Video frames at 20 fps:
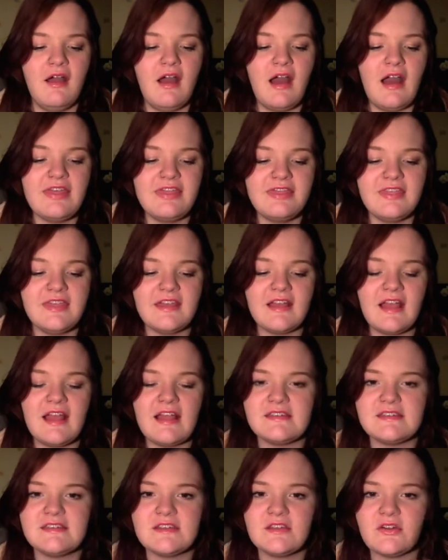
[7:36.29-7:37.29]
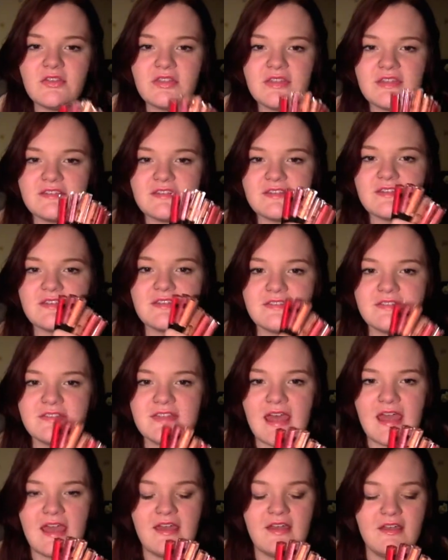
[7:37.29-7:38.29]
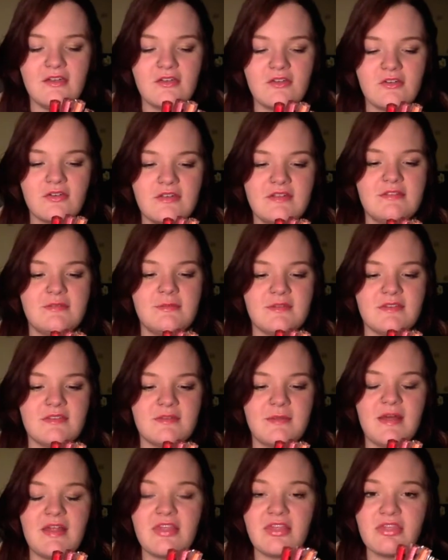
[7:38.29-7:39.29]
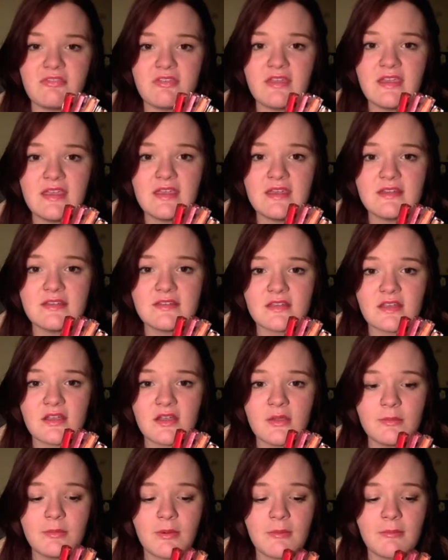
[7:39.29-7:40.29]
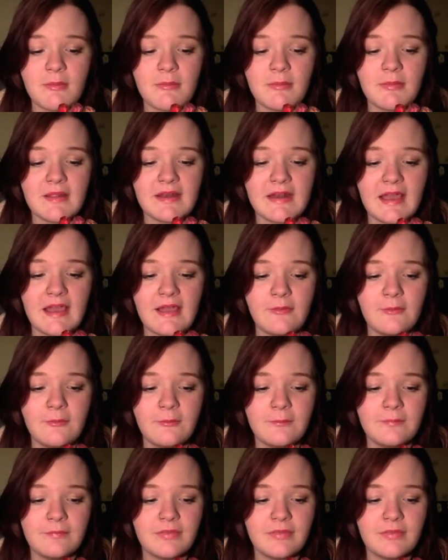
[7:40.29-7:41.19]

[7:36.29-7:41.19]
I think I actually got these as a set at Christmas about 3 years ago probably now.